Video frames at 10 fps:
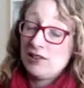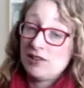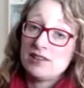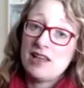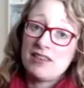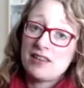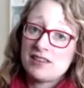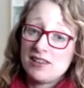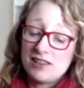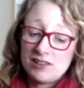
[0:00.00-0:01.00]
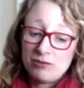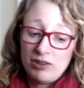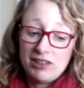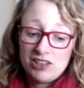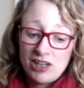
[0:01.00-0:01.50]
yeah that's it it's a
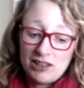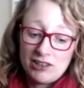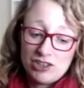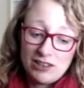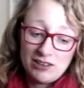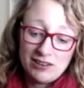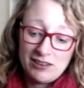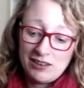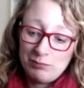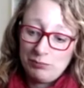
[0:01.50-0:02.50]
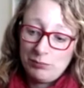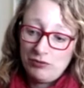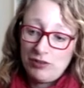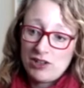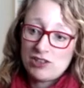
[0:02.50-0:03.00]
really challenging um,
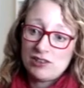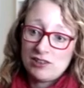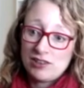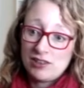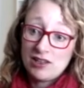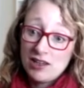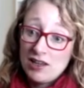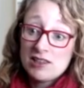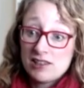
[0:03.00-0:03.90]
profession to, yeah.